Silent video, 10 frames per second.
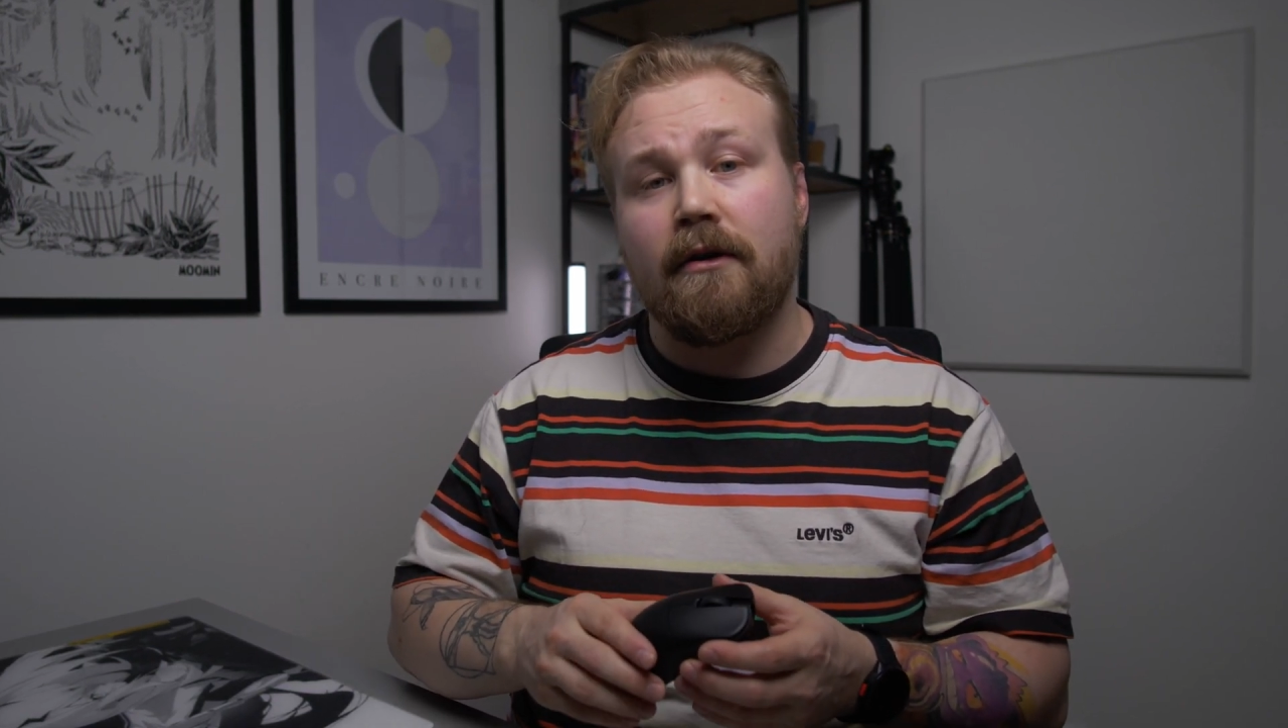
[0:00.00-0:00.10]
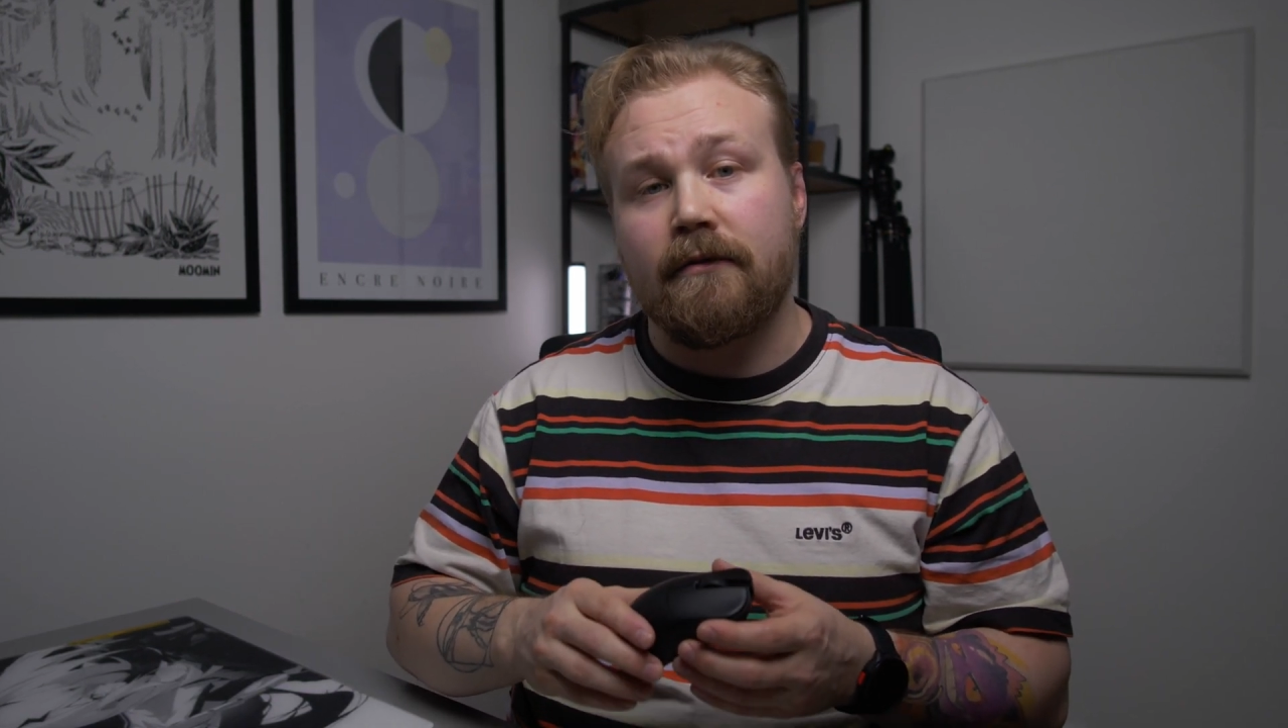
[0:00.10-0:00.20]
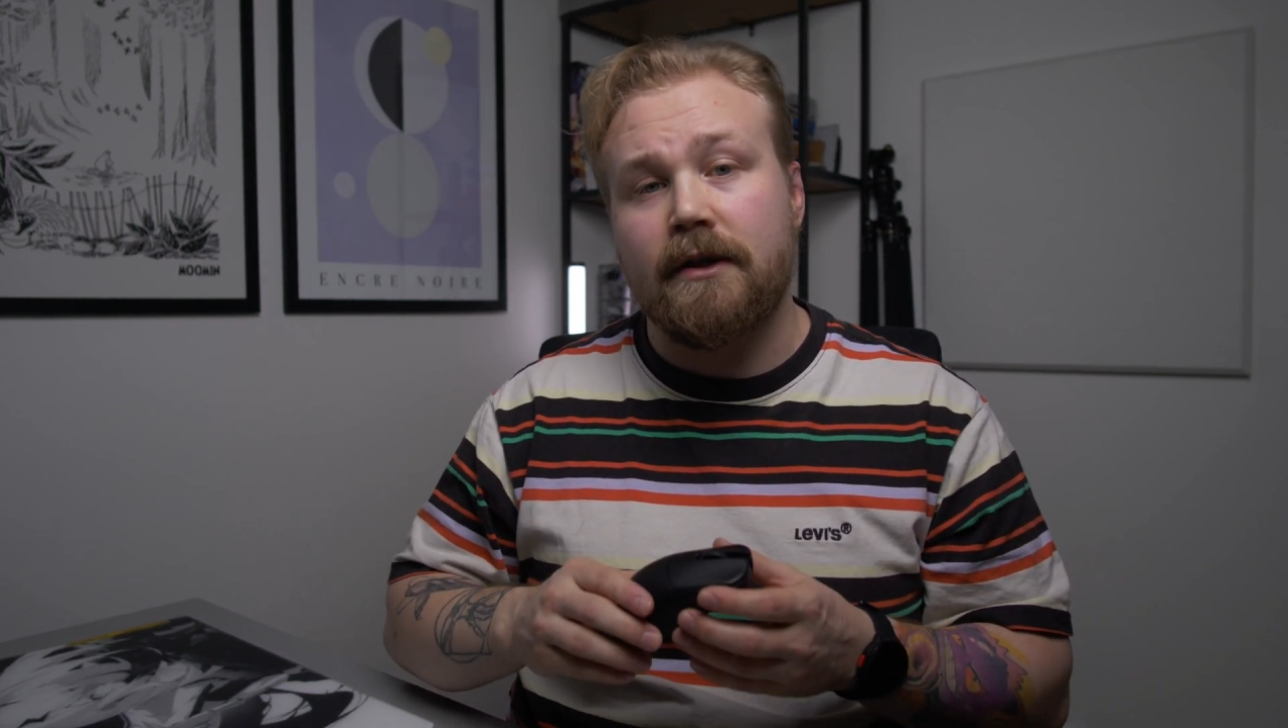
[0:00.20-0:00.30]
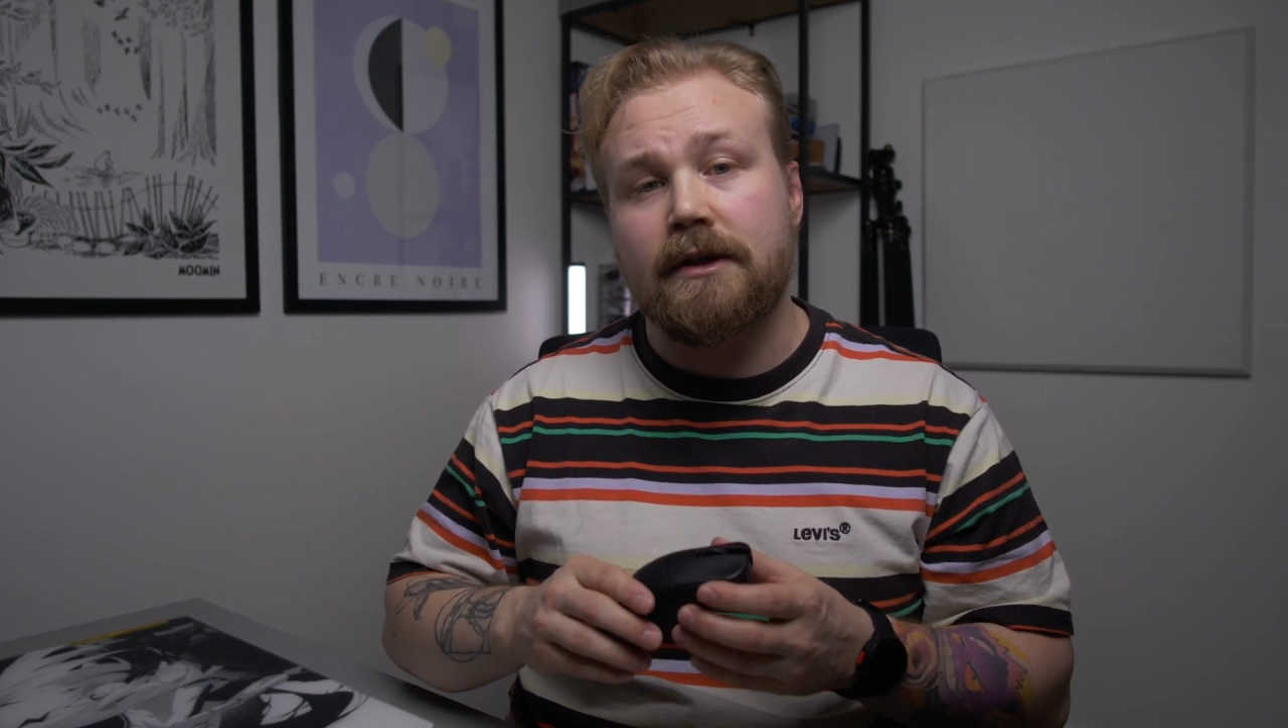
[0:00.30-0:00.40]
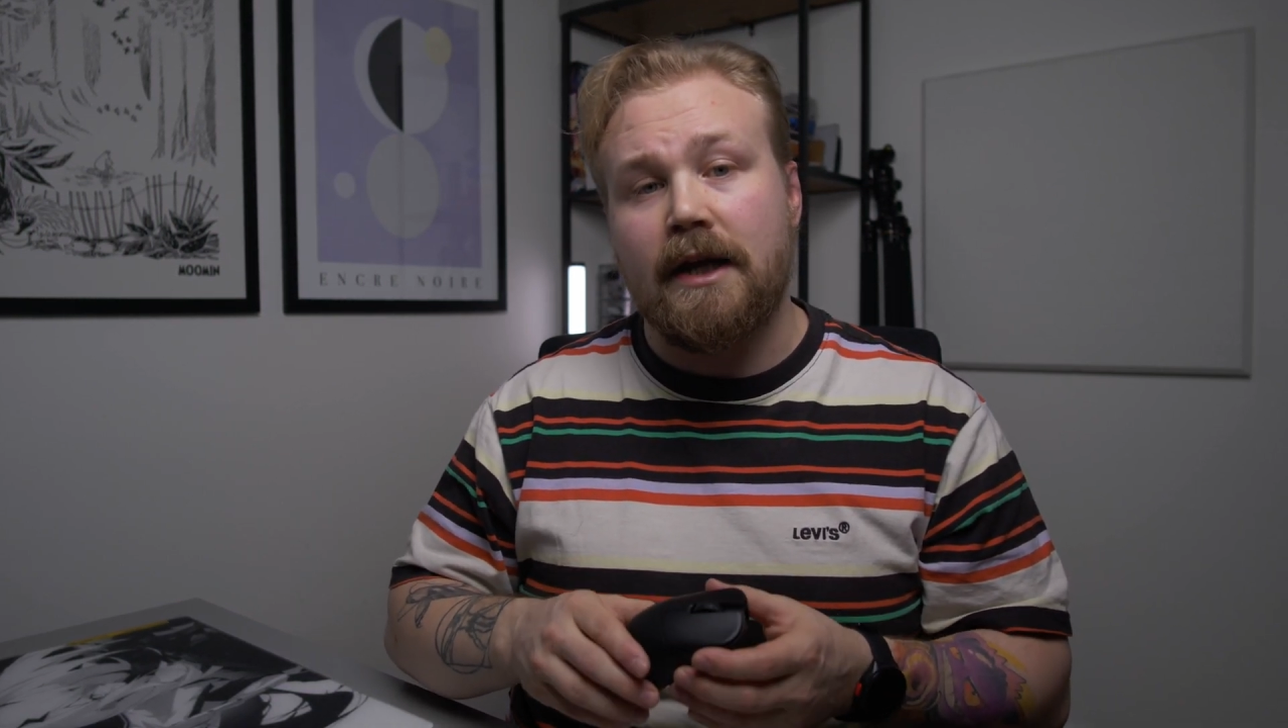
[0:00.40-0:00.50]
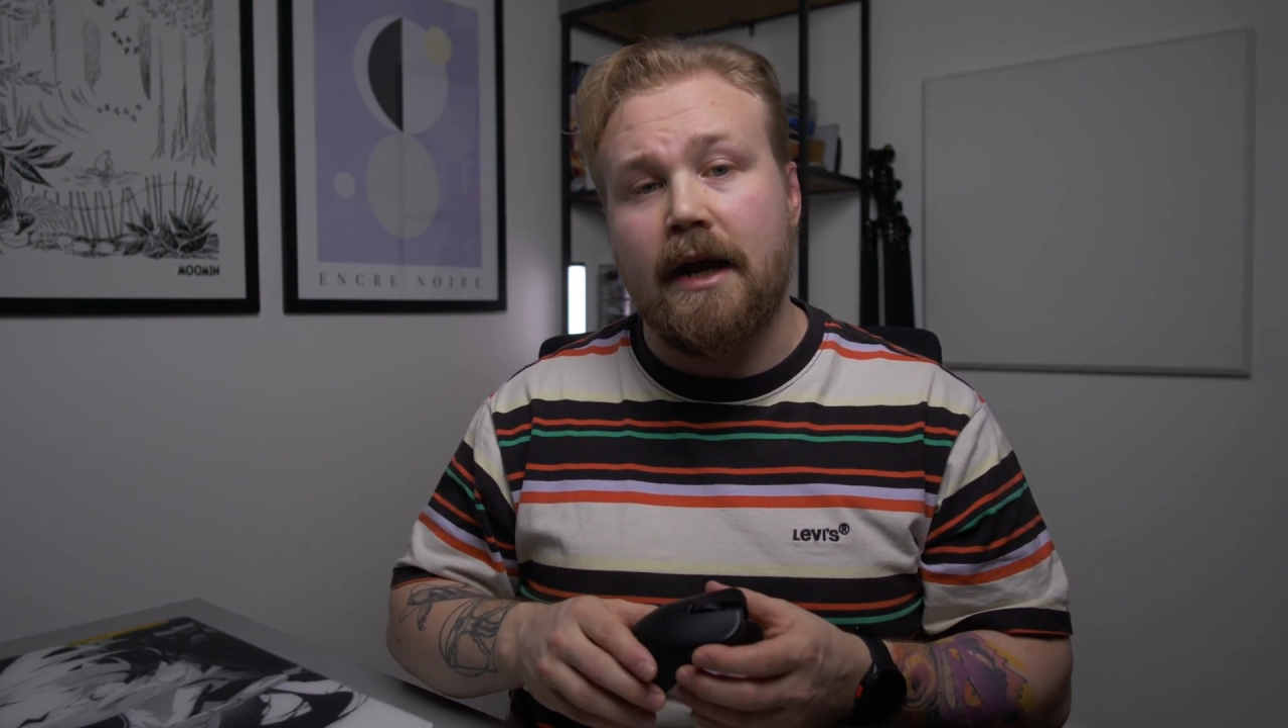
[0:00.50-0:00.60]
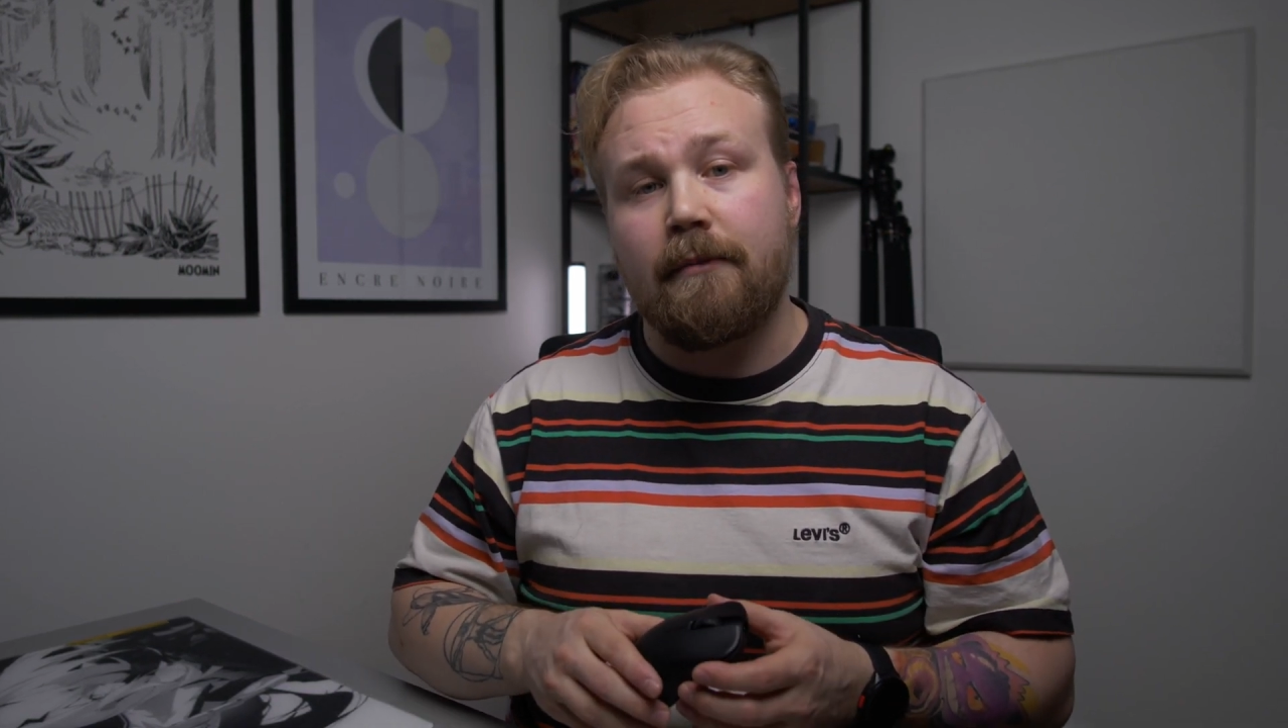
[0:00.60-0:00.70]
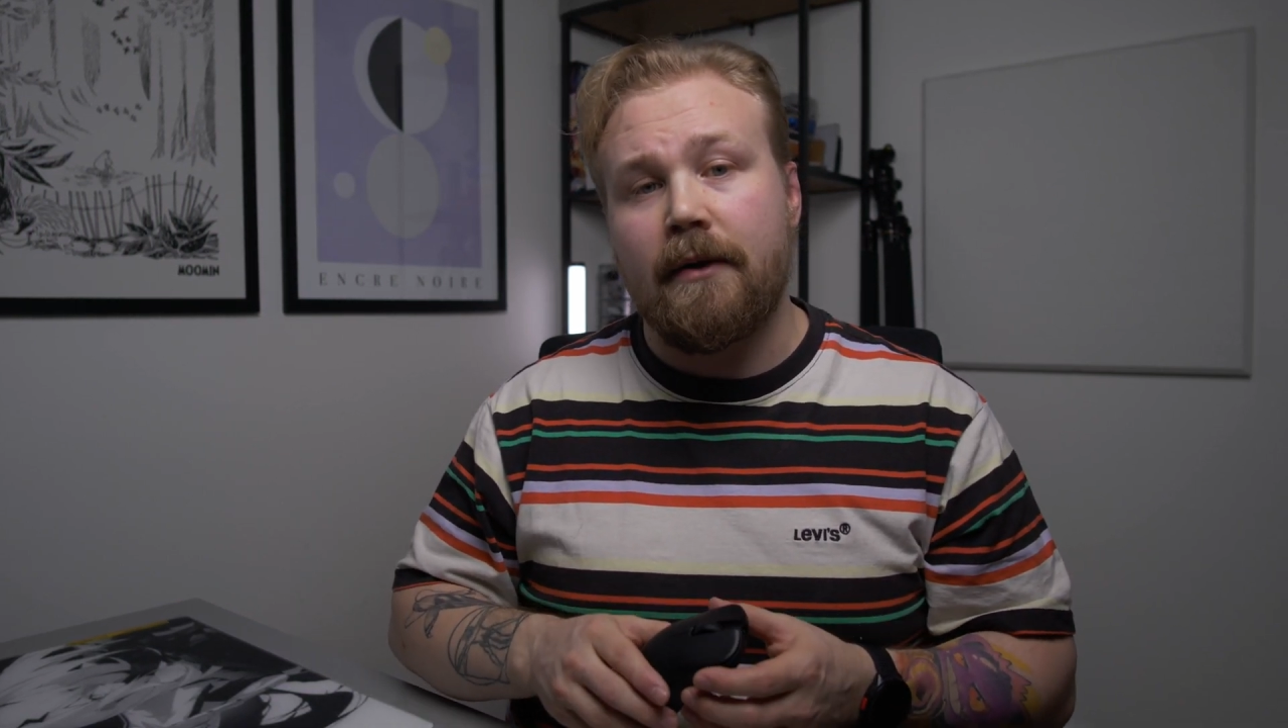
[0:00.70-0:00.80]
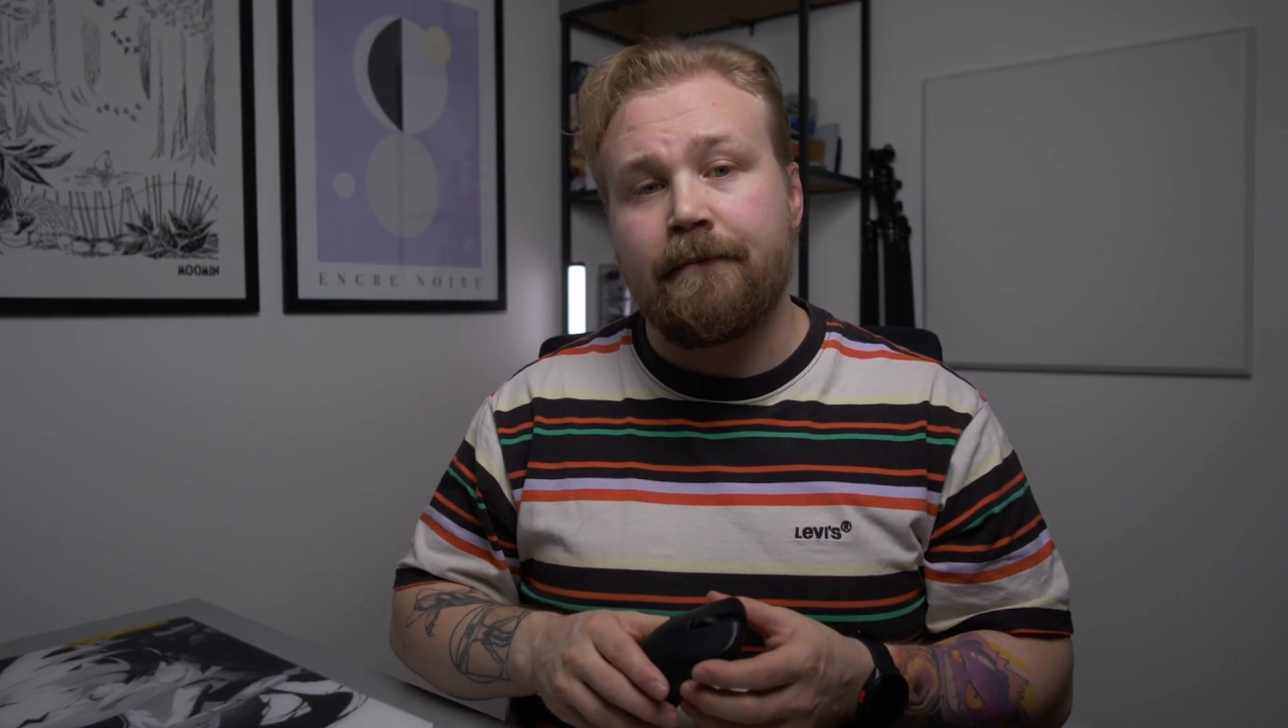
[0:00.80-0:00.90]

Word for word: of the tape.